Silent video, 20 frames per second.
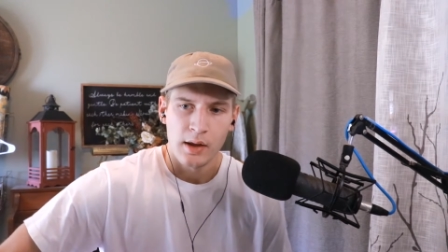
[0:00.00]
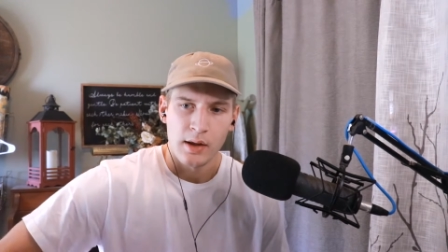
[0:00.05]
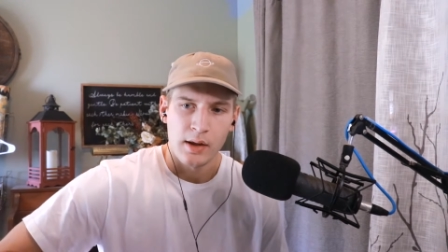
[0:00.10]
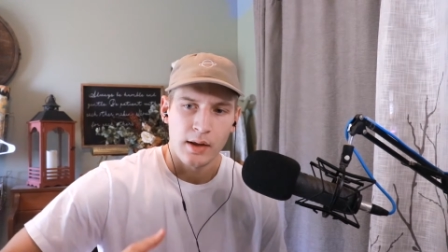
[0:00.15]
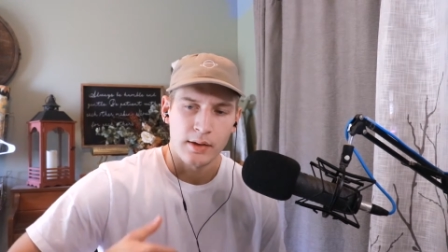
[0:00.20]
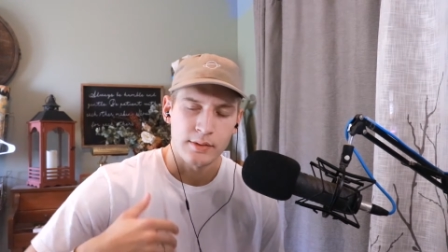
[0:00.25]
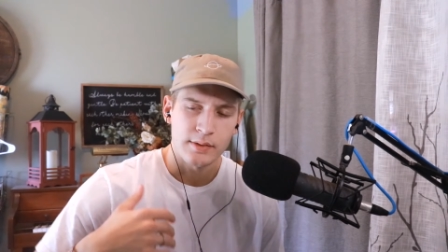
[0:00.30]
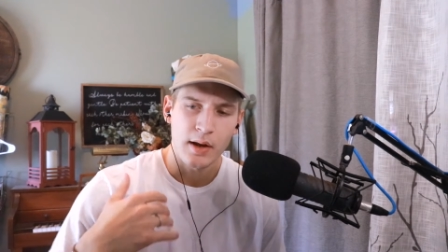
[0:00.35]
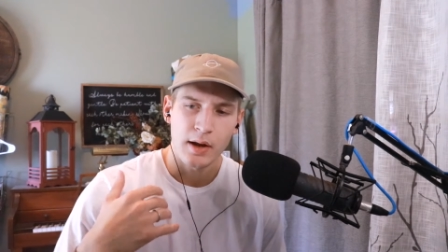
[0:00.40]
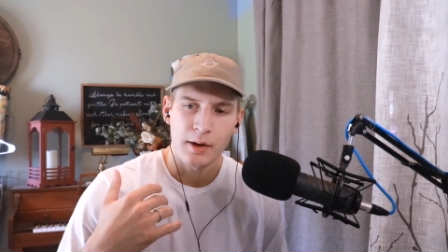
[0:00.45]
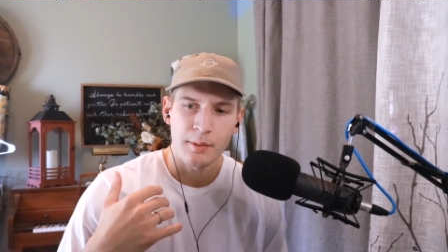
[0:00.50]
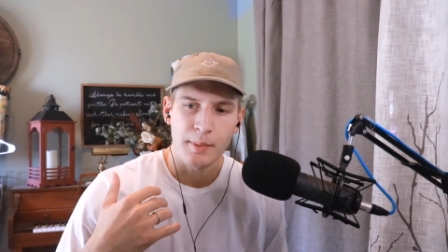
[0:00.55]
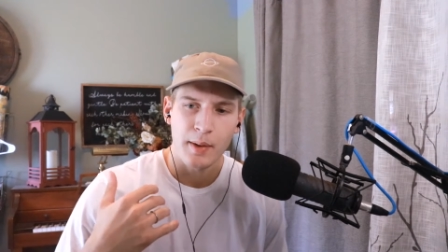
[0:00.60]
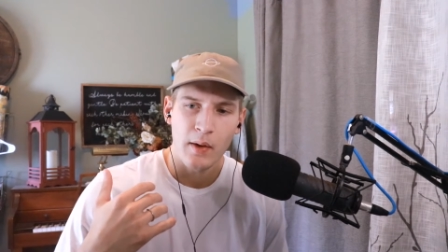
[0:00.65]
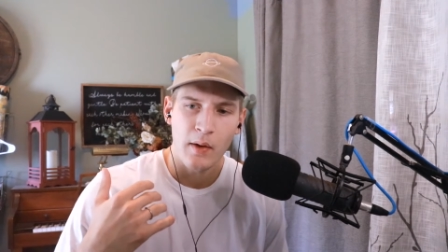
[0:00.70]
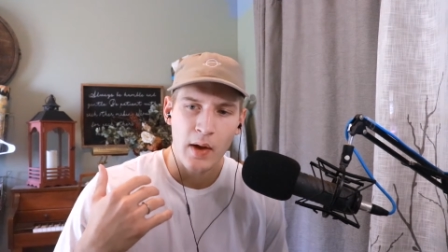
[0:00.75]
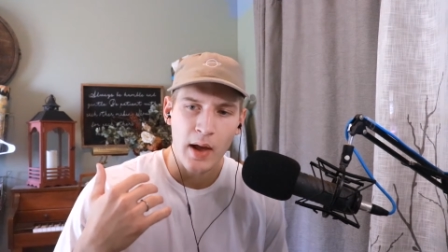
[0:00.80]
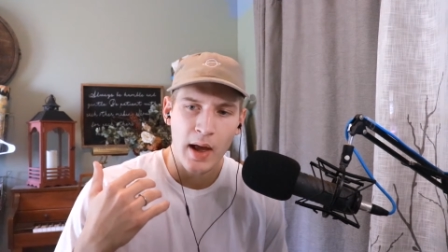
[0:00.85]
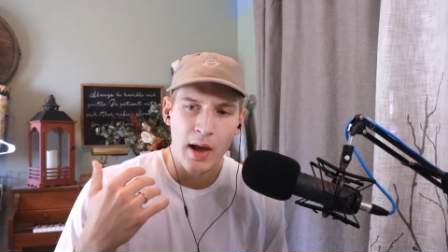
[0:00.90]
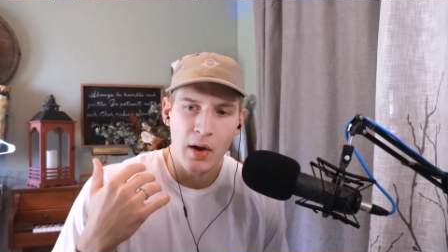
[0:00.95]
It's not
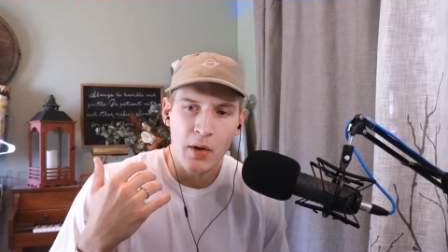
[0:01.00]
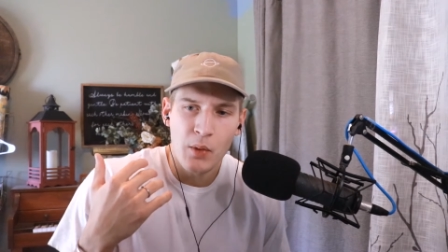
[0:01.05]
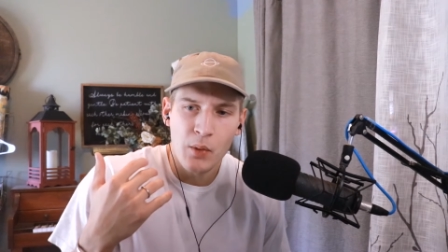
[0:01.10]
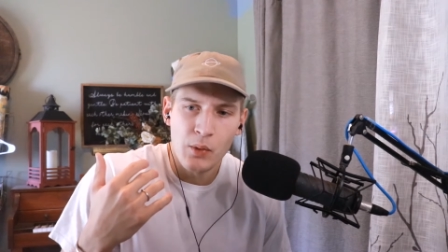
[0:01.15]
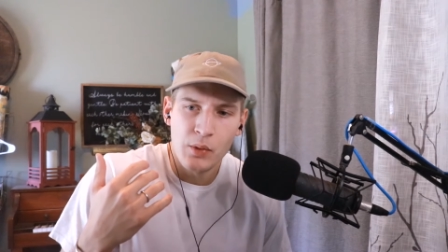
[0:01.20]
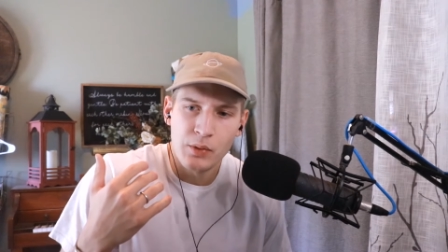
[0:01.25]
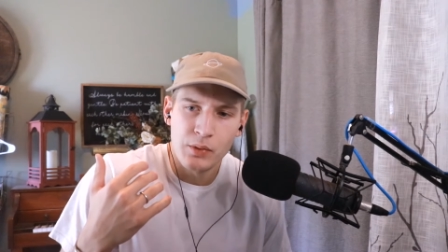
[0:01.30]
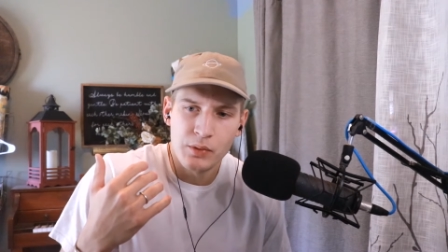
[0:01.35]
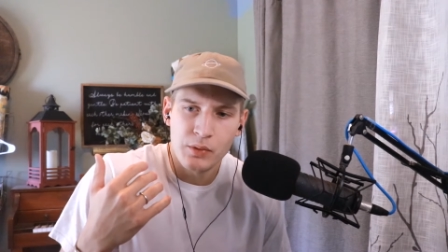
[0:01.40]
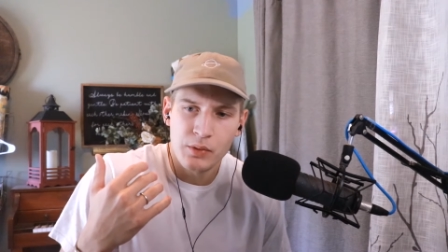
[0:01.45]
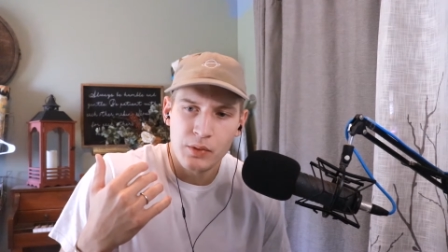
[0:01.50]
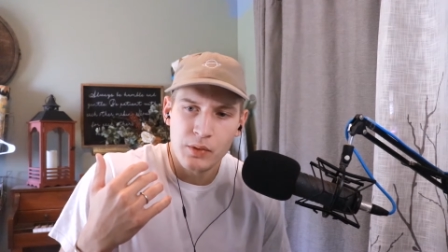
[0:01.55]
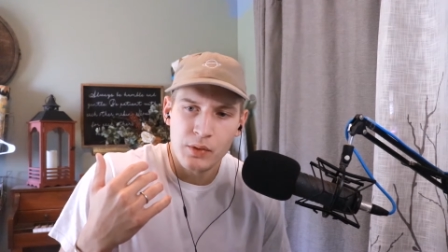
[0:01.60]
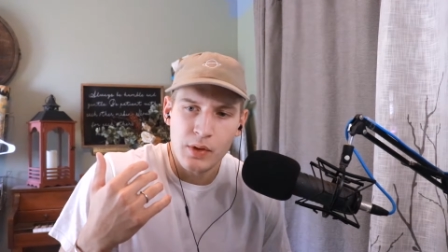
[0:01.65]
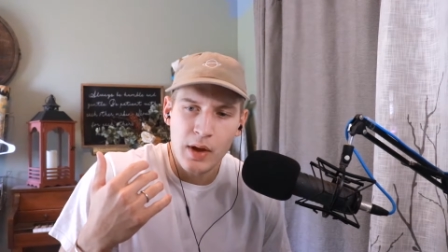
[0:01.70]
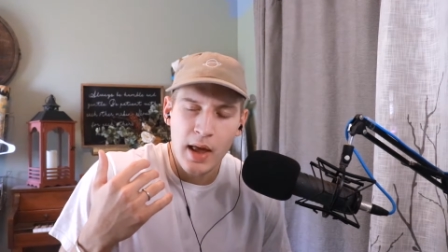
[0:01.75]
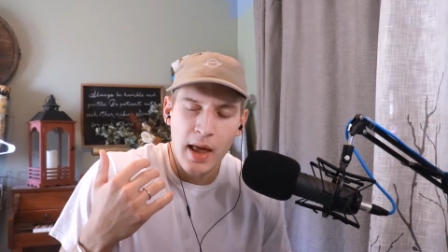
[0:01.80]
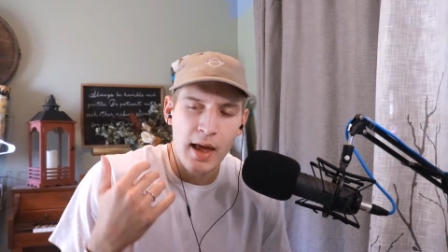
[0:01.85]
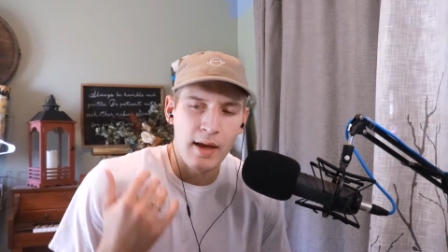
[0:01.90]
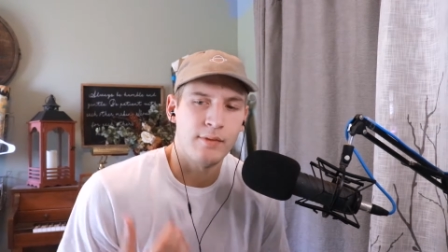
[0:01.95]
about how
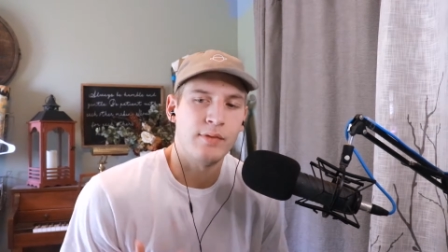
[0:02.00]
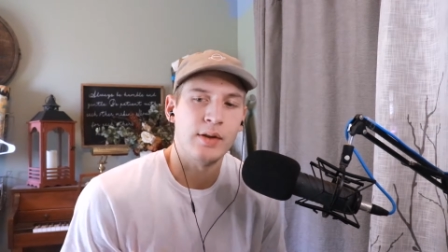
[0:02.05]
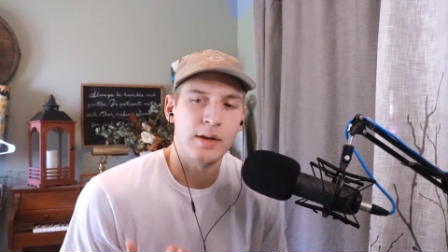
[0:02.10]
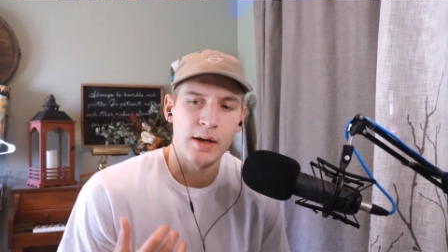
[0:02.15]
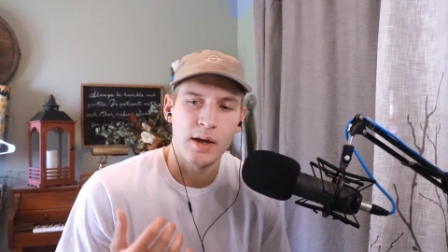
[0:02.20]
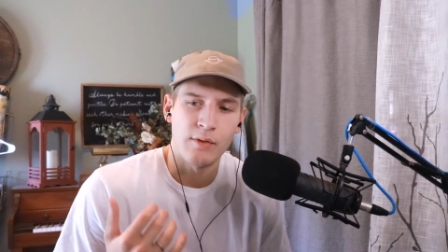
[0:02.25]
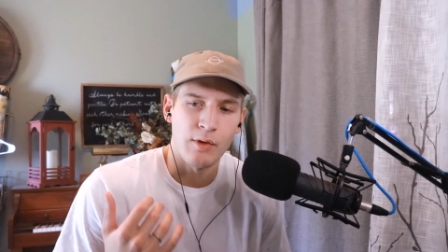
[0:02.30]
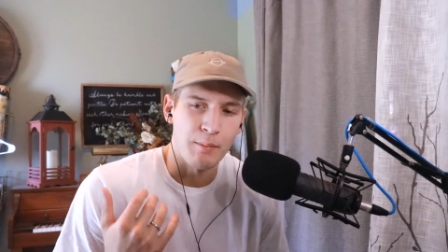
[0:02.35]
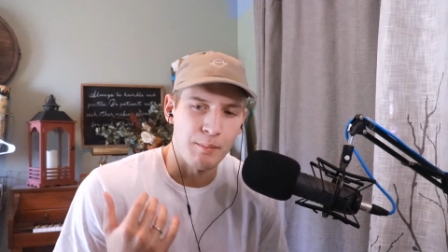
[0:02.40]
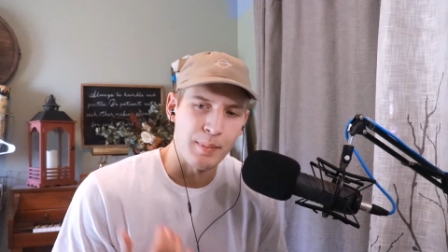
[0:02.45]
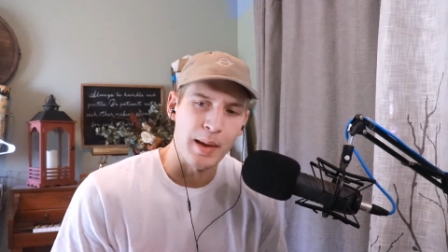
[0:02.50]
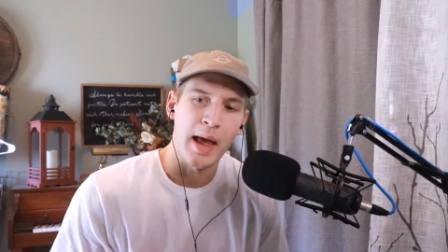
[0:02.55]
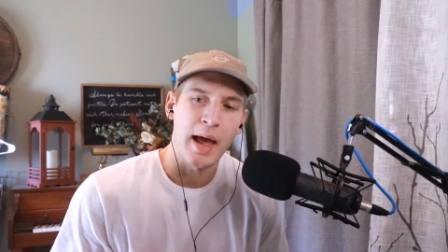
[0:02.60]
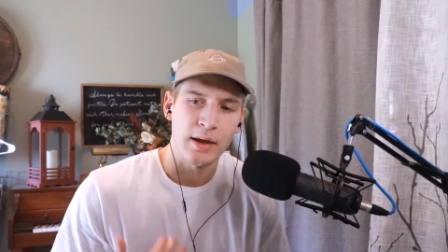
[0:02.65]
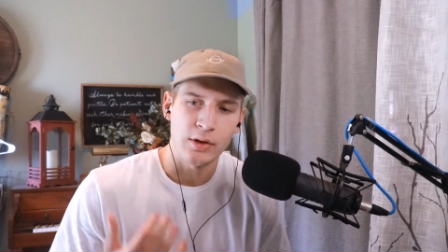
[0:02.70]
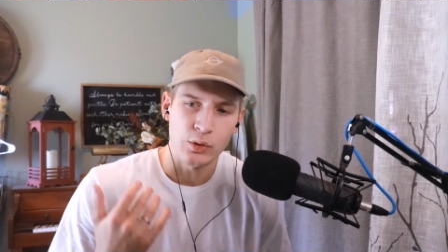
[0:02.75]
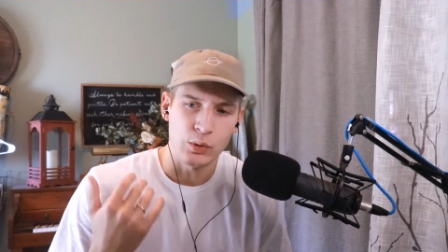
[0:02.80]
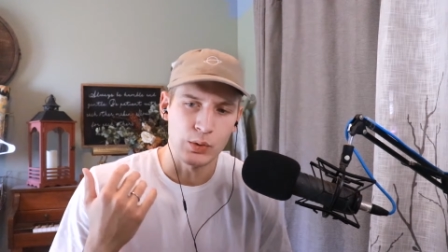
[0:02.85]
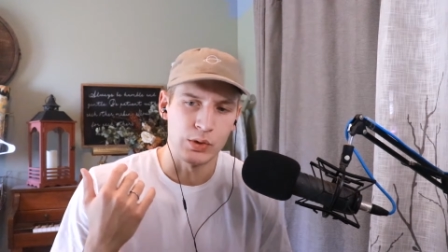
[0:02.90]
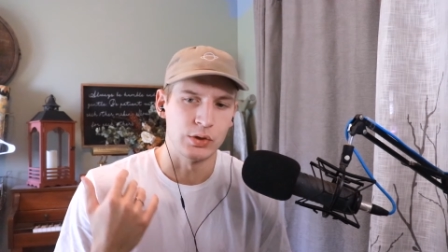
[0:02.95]
heavy of a bat
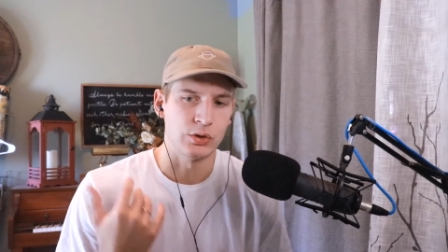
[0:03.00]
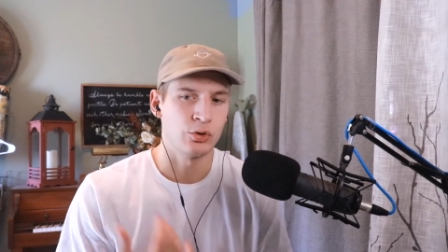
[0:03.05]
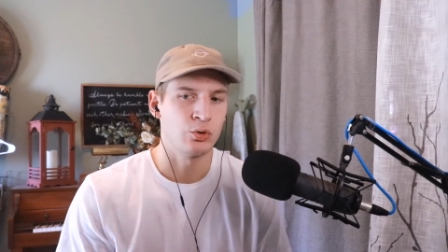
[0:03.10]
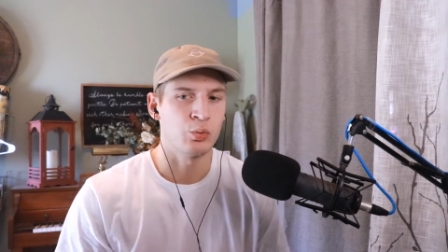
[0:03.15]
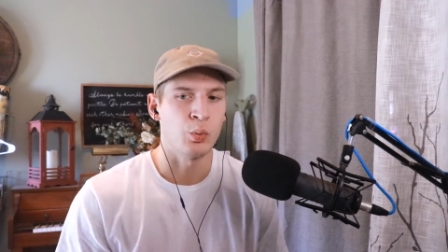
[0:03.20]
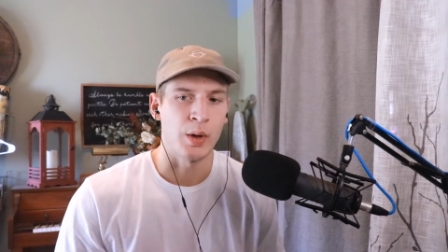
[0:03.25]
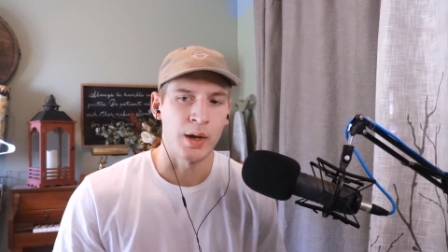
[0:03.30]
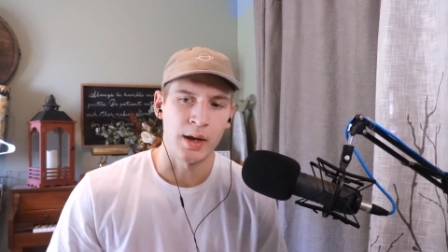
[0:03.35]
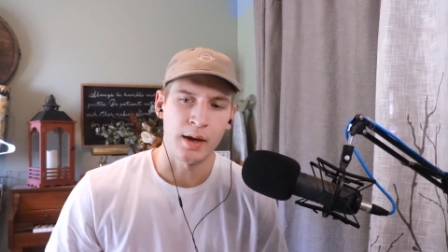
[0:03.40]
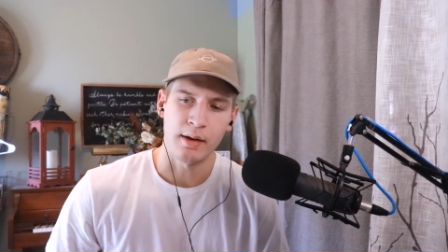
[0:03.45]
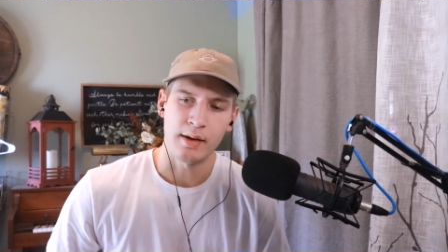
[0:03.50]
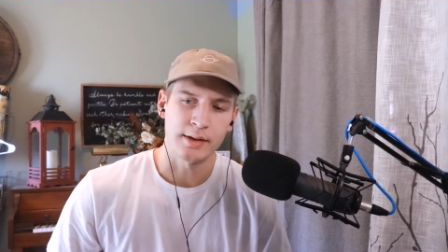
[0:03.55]
you can swing,